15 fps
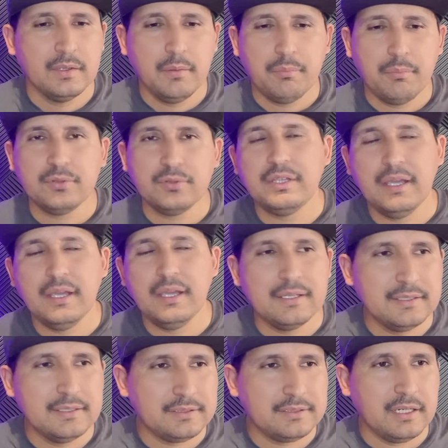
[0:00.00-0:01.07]
protect
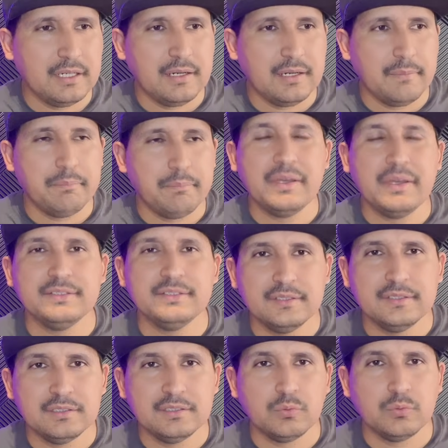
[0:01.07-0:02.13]
his
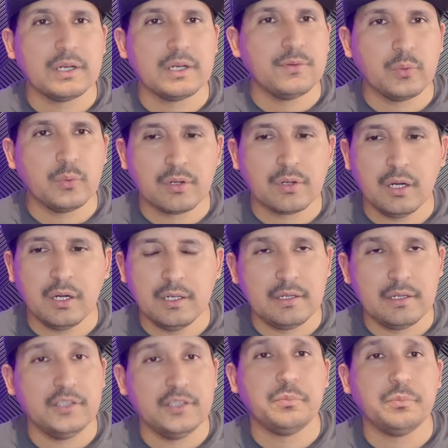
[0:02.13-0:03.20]
business, whatever you want to call it,
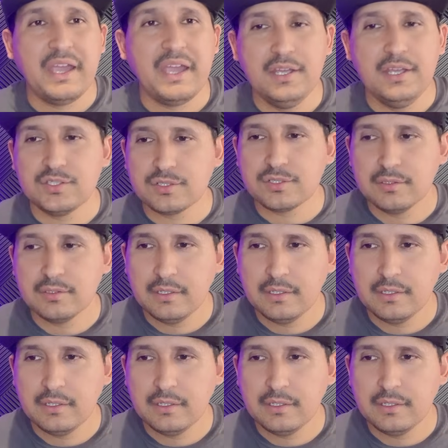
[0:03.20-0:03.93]
his page,